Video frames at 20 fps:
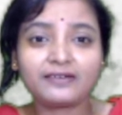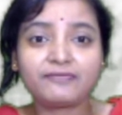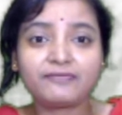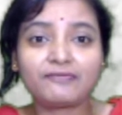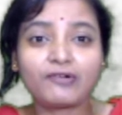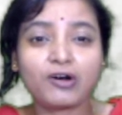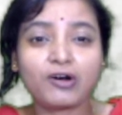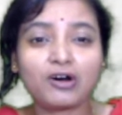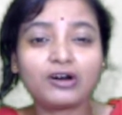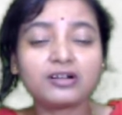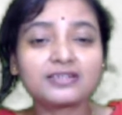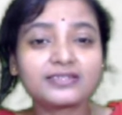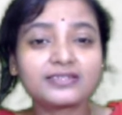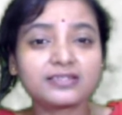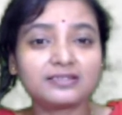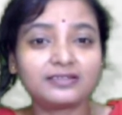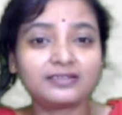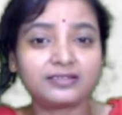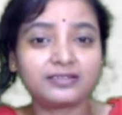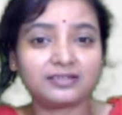falls
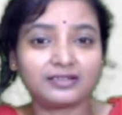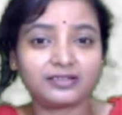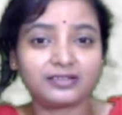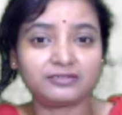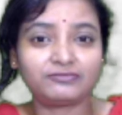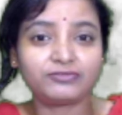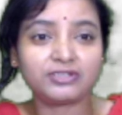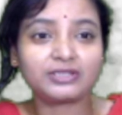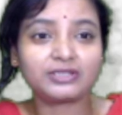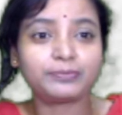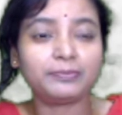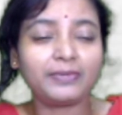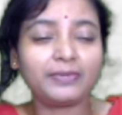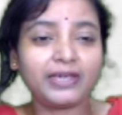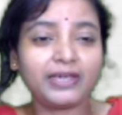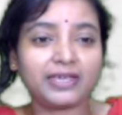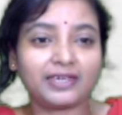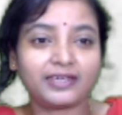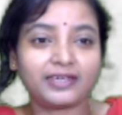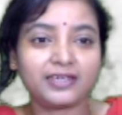in love with
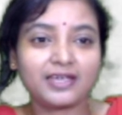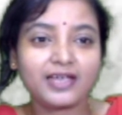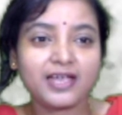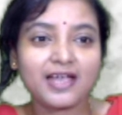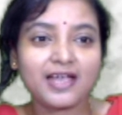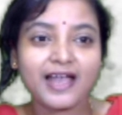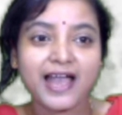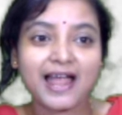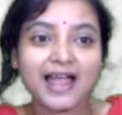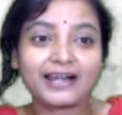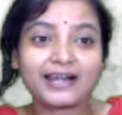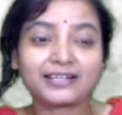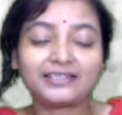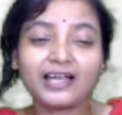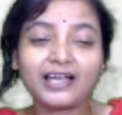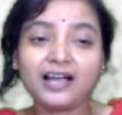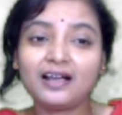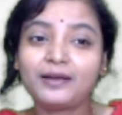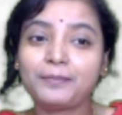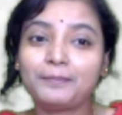May at
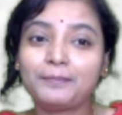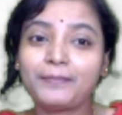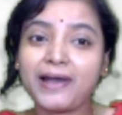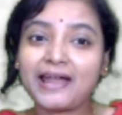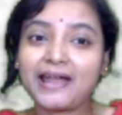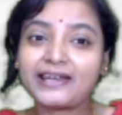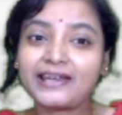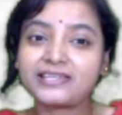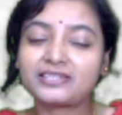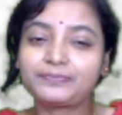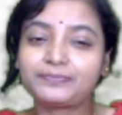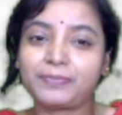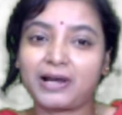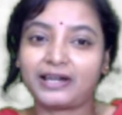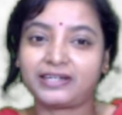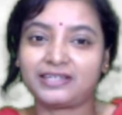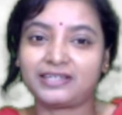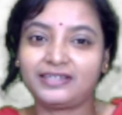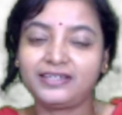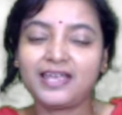the marriage
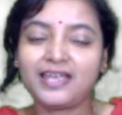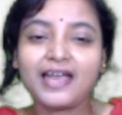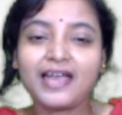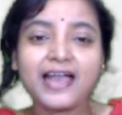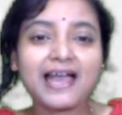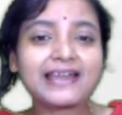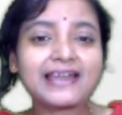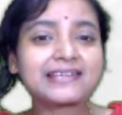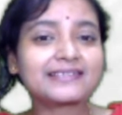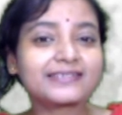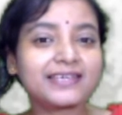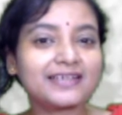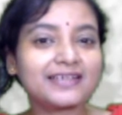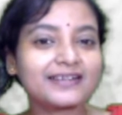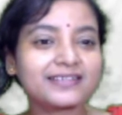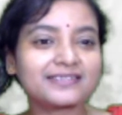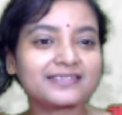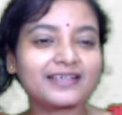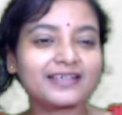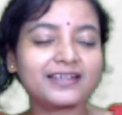party and
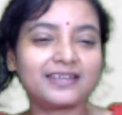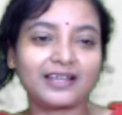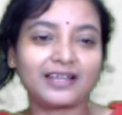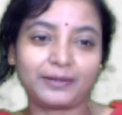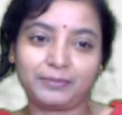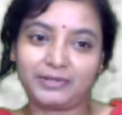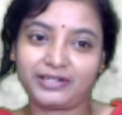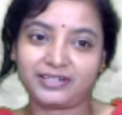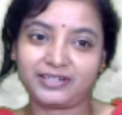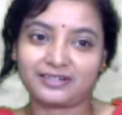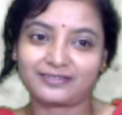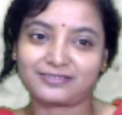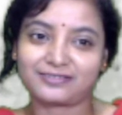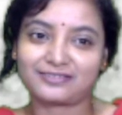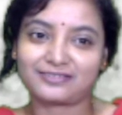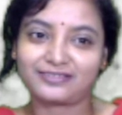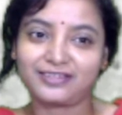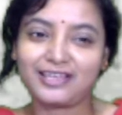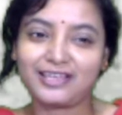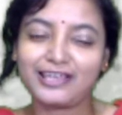sends her love
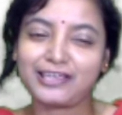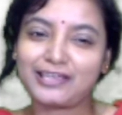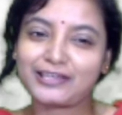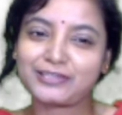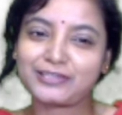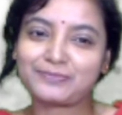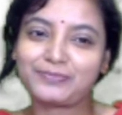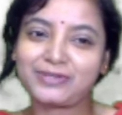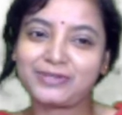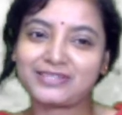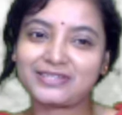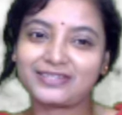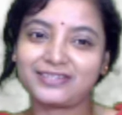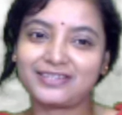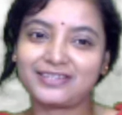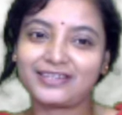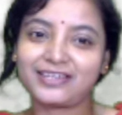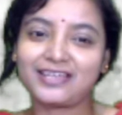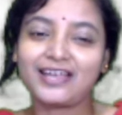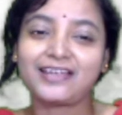letters
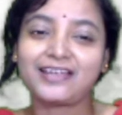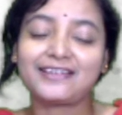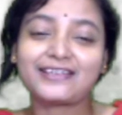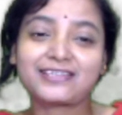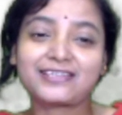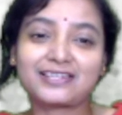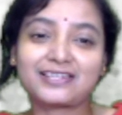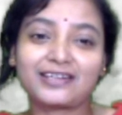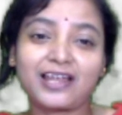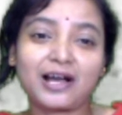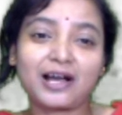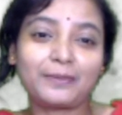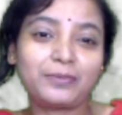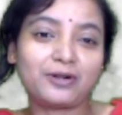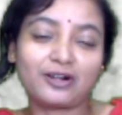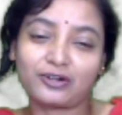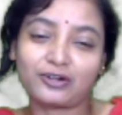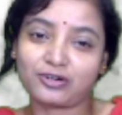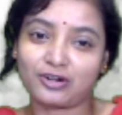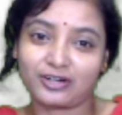expressing his
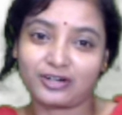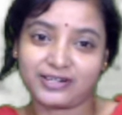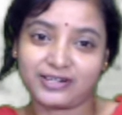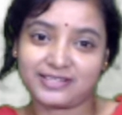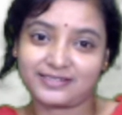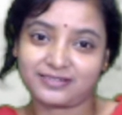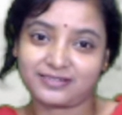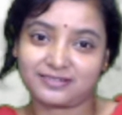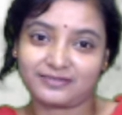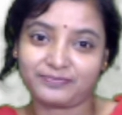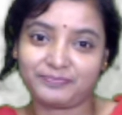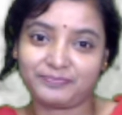love-lorn condition.